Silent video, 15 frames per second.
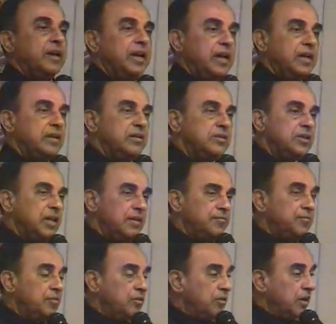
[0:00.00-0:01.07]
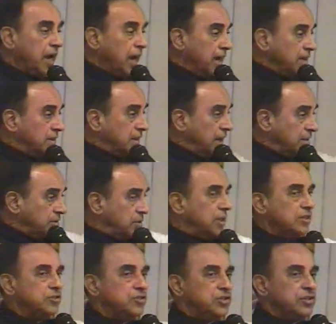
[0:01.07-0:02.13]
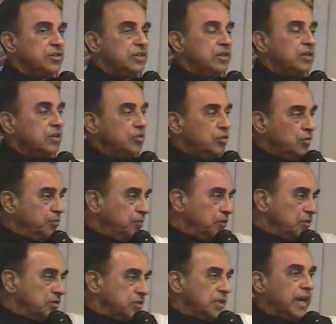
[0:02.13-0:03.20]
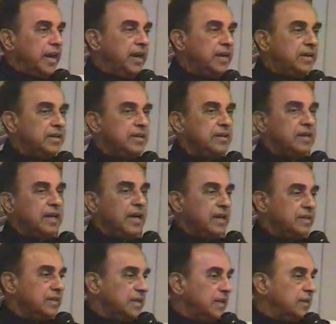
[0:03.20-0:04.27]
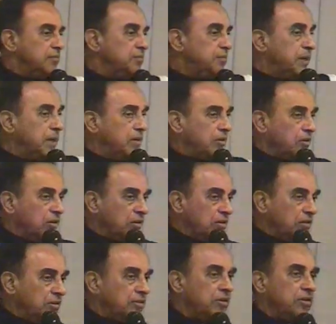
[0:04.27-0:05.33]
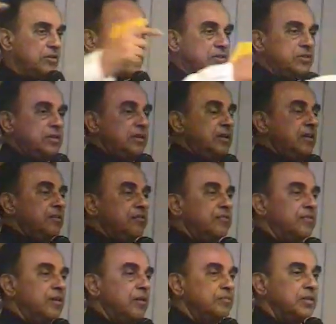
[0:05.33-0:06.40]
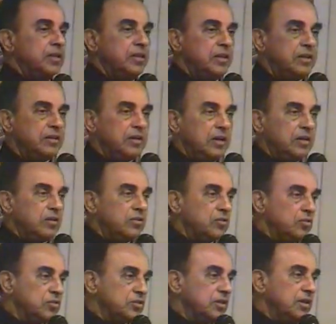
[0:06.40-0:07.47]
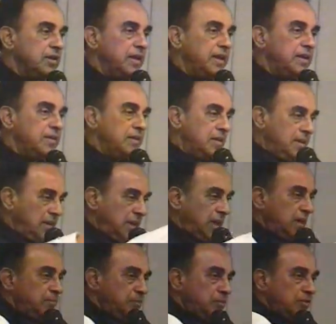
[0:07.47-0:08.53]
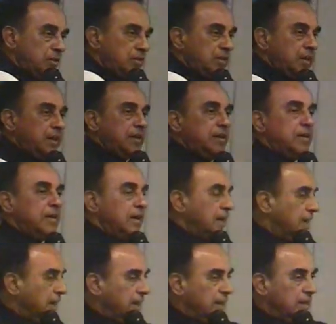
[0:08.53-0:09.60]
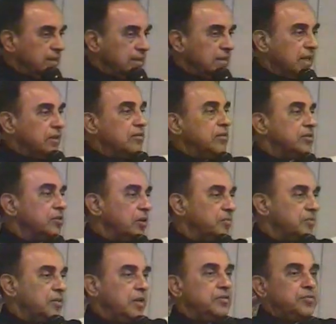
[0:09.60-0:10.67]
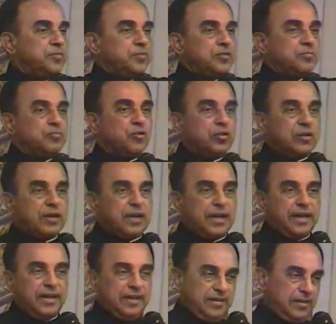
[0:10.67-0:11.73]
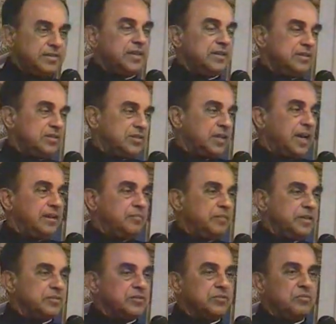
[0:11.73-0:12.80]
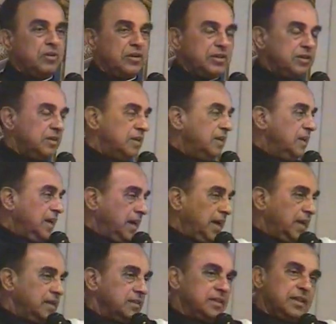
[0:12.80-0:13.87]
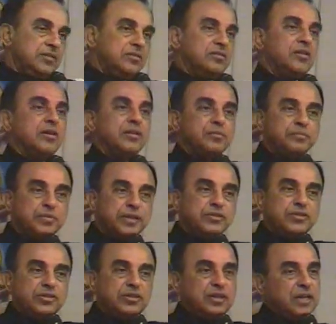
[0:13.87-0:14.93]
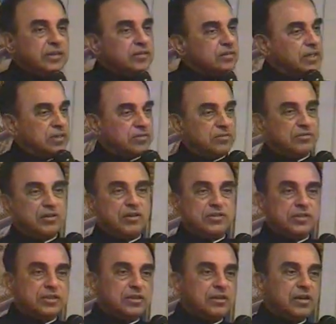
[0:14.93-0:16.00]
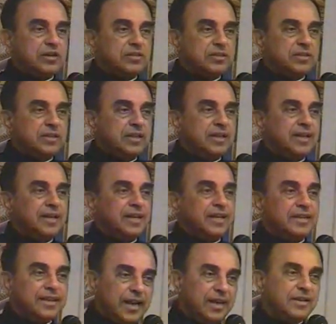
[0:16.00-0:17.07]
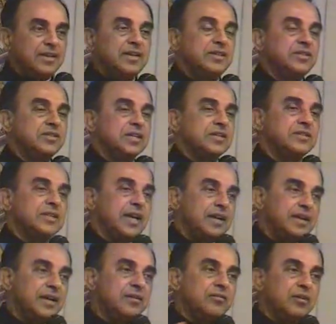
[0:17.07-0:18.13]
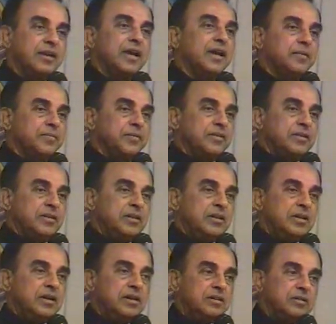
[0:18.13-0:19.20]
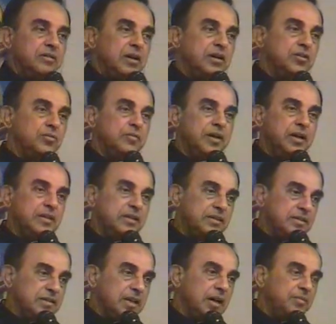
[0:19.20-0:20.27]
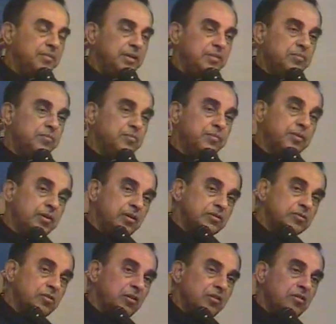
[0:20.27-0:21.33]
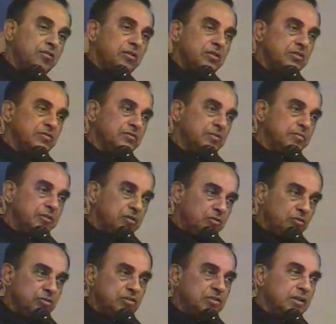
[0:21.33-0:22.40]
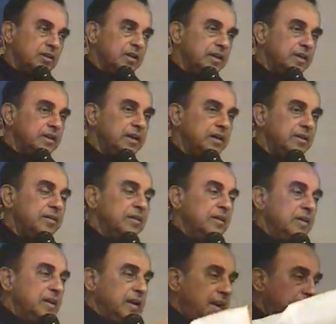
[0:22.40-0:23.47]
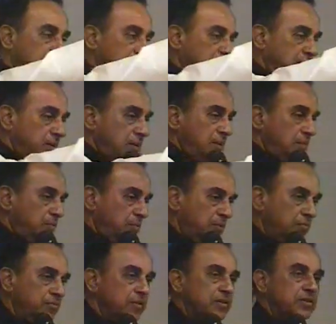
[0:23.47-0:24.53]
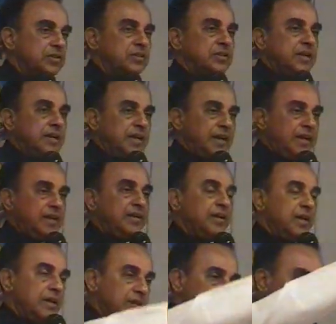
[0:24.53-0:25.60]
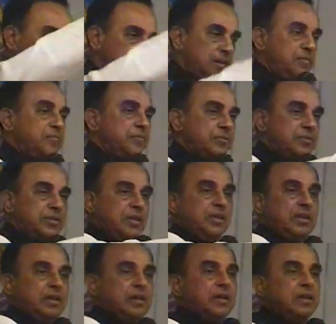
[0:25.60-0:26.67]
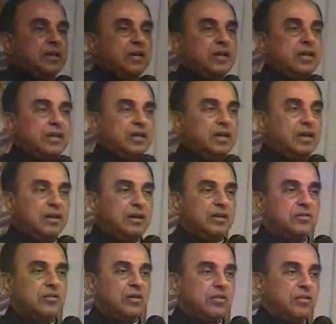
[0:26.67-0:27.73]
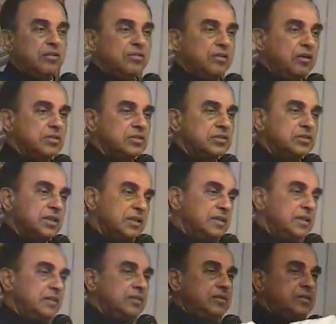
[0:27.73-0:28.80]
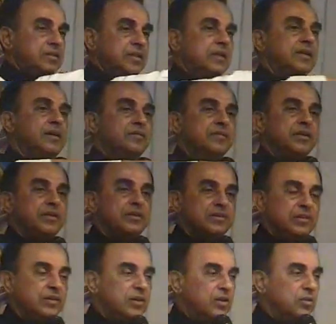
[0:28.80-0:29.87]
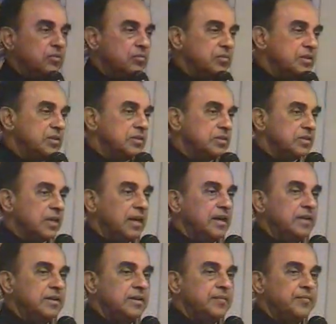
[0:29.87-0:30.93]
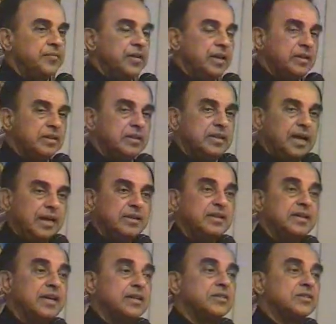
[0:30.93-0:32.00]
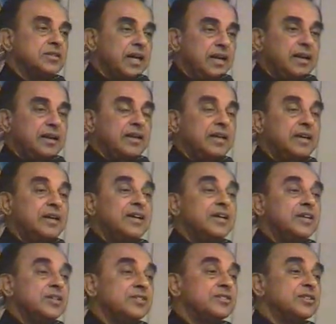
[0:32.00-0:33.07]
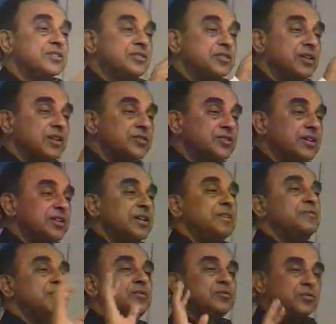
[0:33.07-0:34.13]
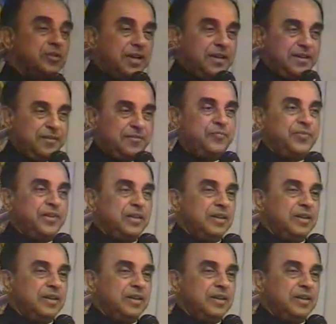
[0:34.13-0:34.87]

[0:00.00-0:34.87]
And therefore, at that ridge, you put sand and then bring coral rocks from the coastal line and put it there. And then on top of that, you put more clay, that is sand mixed with water, and then you got a bridge. And you can cross across. That is exactly what happened. Hanuman and his army brought coral rocks from the coastal area, and they put first clay, and then they put the coral rocks, and then they covered it with the sand. And that exactly is the structure even today.